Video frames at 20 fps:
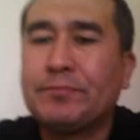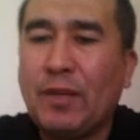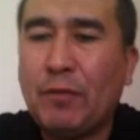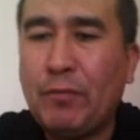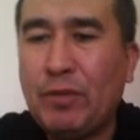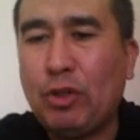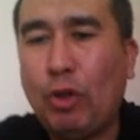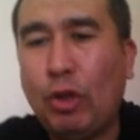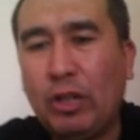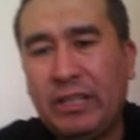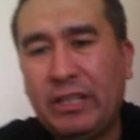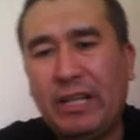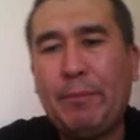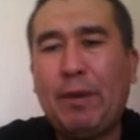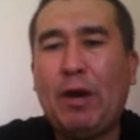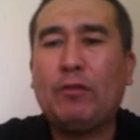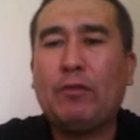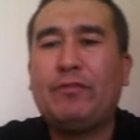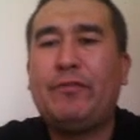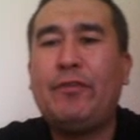We talked
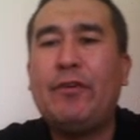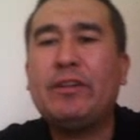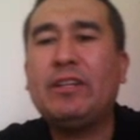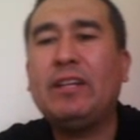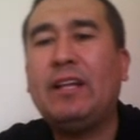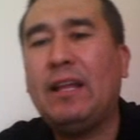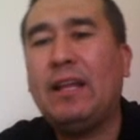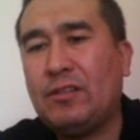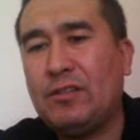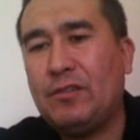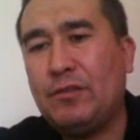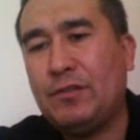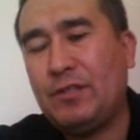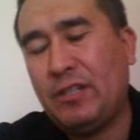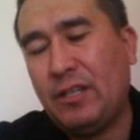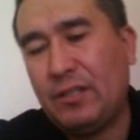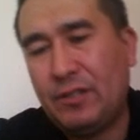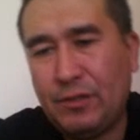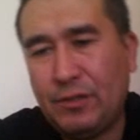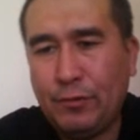about Ferdinand de
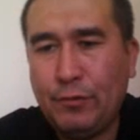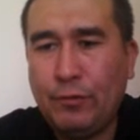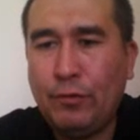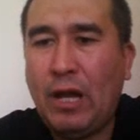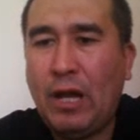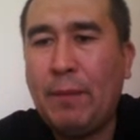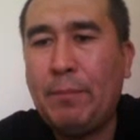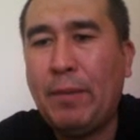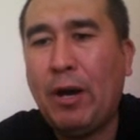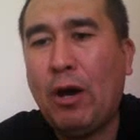Saussure